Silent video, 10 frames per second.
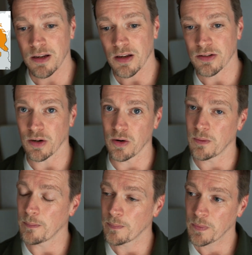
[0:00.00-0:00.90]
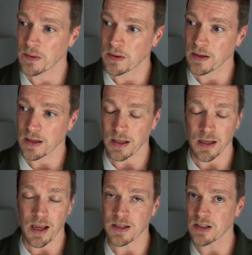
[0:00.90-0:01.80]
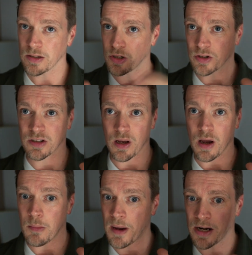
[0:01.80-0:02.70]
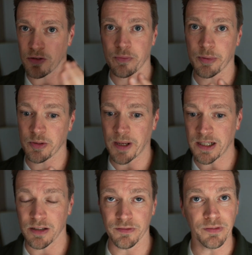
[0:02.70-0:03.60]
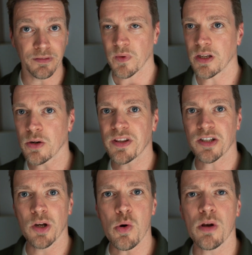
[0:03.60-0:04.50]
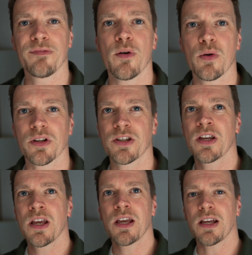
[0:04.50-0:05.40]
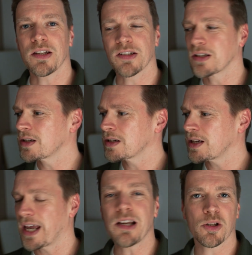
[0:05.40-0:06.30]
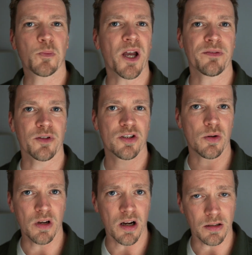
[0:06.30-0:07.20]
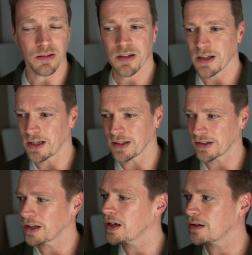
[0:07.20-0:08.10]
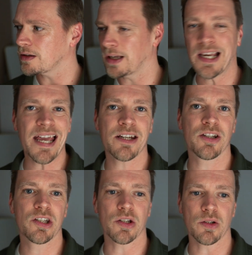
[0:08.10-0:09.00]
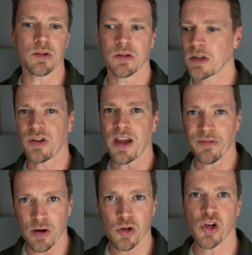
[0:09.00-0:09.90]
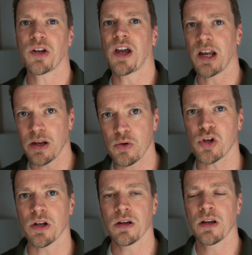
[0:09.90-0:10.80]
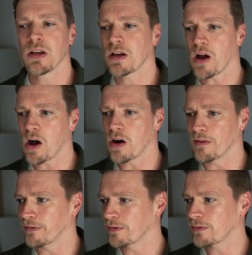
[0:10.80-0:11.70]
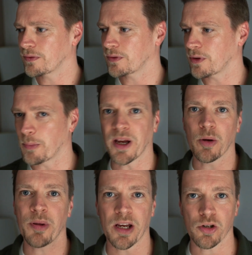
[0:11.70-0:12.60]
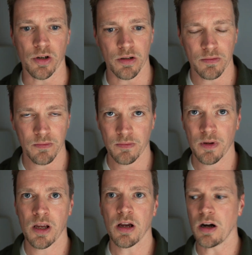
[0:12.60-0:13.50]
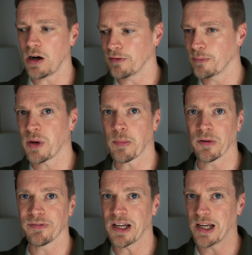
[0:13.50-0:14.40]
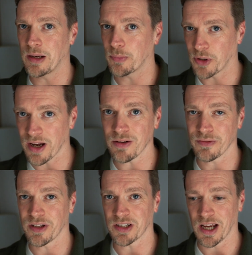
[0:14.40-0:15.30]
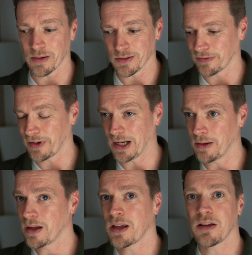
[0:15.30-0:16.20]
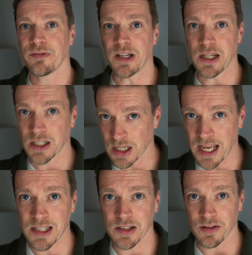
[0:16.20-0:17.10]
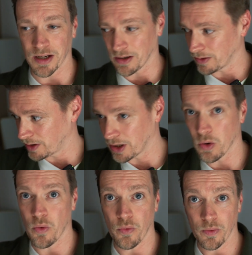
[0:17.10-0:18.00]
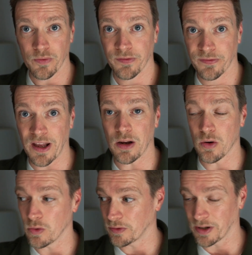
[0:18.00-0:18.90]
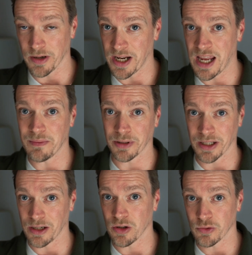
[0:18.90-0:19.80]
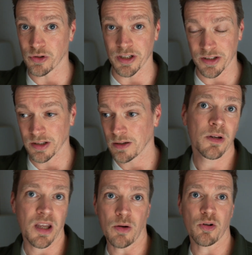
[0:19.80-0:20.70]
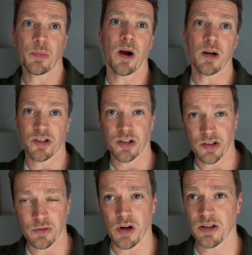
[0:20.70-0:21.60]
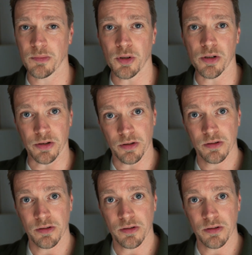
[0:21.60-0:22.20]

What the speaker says: So it's just a matter of perspective. This local focus has held us back for so long. It has led to dilution of the bigger picture, of people feeling proud of this language, of feeling connected to their, their neighbouring countries, counterparts just across the border.